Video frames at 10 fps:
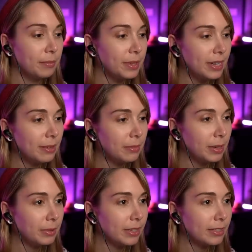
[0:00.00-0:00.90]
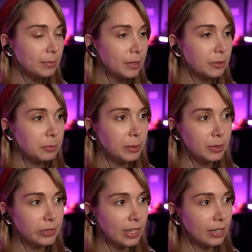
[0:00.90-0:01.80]
I'm thinking maybe it's because
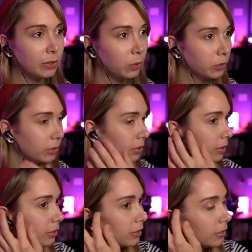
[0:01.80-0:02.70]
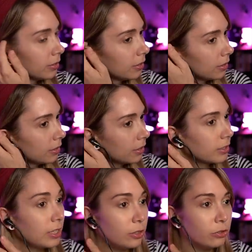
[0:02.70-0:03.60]
BB's getting older.
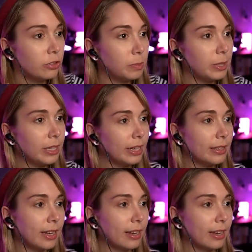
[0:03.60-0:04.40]
Because he used to be like